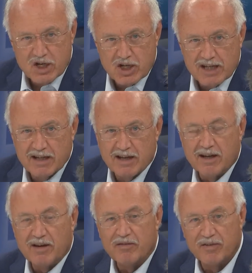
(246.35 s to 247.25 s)

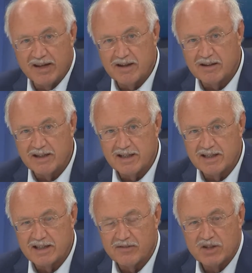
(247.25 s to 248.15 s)
useless
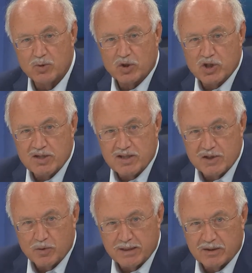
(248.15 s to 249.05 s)

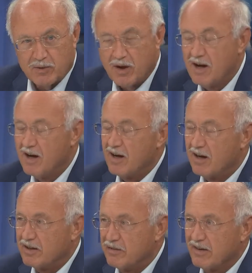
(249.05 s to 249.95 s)
travel by these
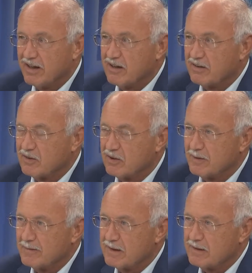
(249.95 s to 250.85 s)
patients to the
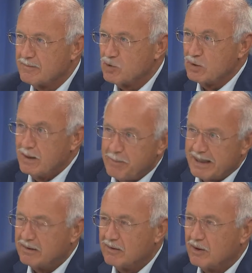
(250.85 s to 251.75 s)
emergency wards in the
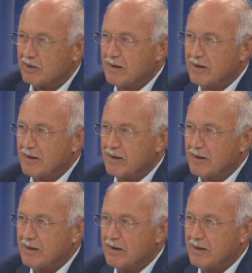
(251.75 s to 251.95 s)
hospitals.